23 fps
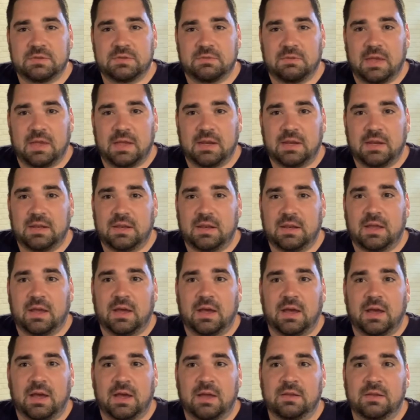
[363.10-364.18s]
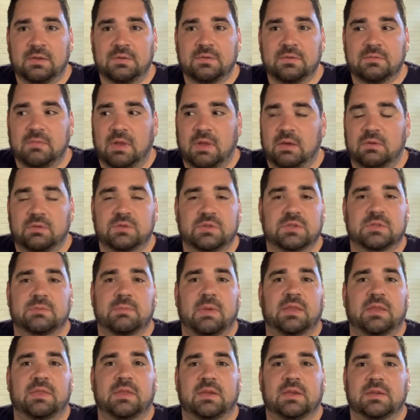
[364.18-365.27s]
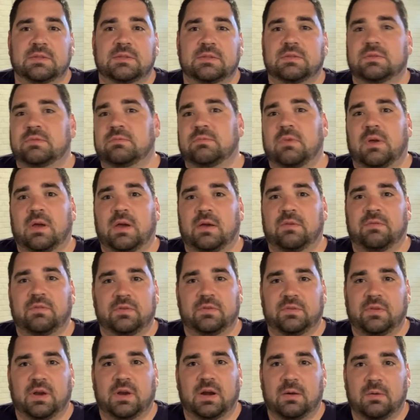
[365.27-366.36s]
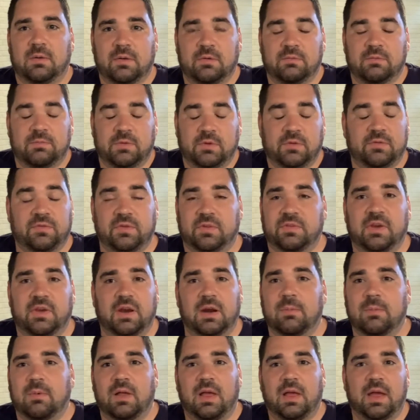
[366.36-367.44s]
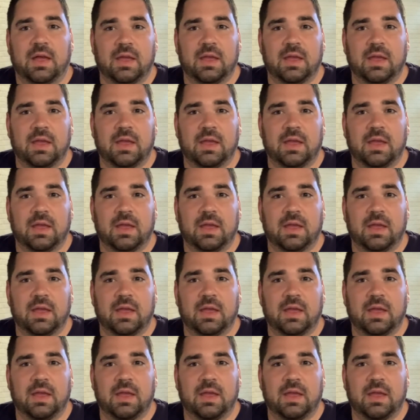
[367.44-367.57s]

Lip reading: you get it, it'll just make things feel terrible. You'll feel terrible.